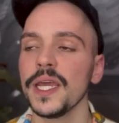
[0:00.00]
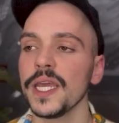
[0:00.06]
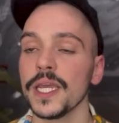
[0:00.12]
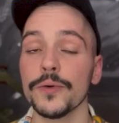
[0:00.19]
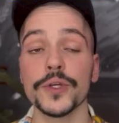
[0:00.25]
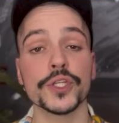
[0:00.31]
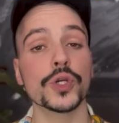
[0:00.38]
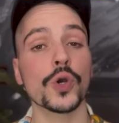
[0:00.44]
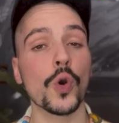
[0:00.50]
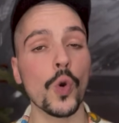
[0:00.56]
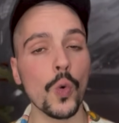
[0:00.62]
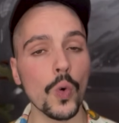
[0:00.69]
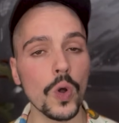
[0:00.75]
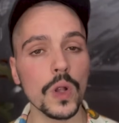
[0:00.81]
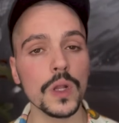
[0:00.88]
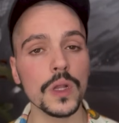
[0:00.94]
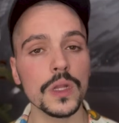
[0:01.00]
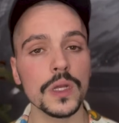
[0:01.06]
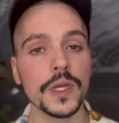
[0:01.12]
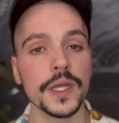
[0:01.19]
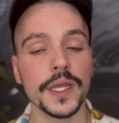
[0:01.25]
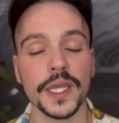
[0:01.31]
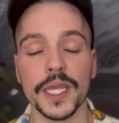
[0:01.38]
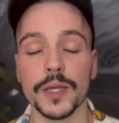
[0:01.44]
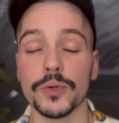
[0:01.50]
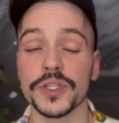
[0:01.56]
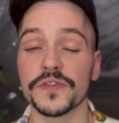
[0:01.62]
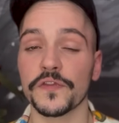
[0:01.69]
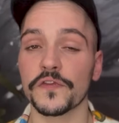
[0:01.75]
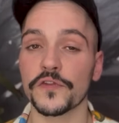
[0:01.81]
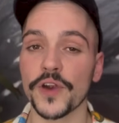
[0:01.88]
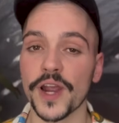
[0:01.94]
It was cool, it was
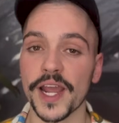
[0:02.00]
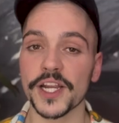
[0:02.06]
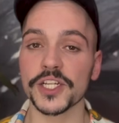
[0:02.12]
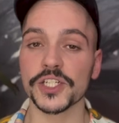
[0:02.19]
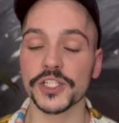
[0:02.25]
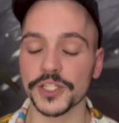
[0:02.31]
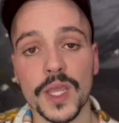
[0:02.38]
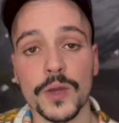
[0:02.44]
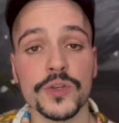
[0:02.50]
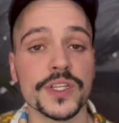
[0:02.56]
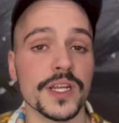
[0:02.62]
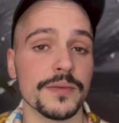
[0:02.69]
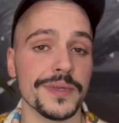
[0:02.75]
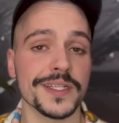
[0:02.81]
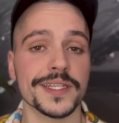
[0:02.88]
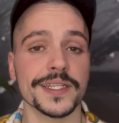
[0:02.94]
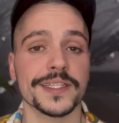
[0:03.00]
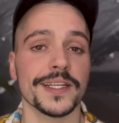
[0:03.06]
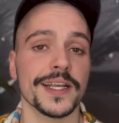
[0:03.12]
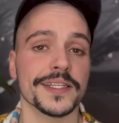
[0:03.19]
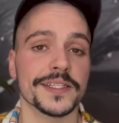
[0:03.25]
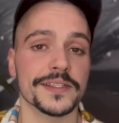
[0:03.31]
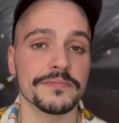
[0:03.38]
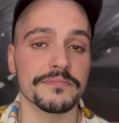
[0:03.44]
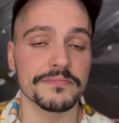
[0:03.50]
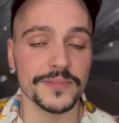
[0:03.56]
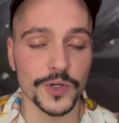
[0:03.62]
fresh, it was going to be a success.